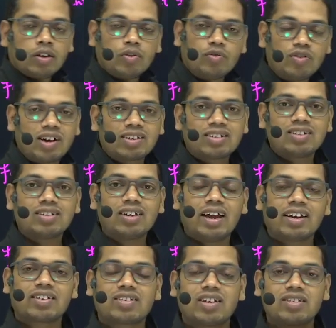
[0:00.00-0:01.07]
Water
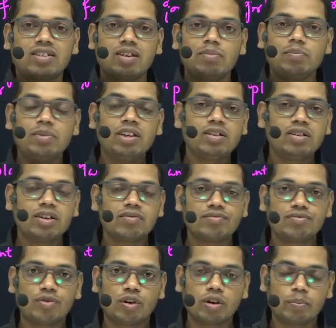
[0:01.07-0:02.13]
acts as a medium
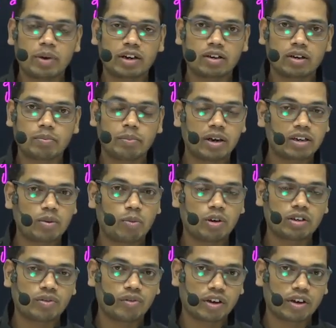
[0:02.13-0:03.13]
for metabolic